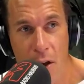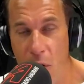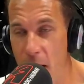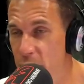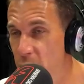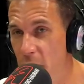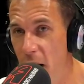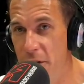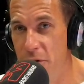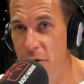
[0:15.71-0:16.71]
Great
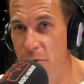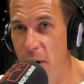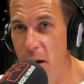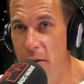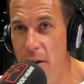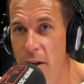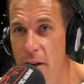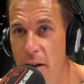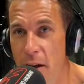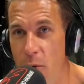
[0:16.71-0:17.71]
broadcaster as well.
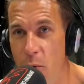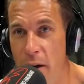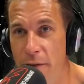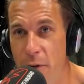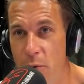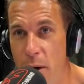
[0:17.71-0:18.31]
A wonderful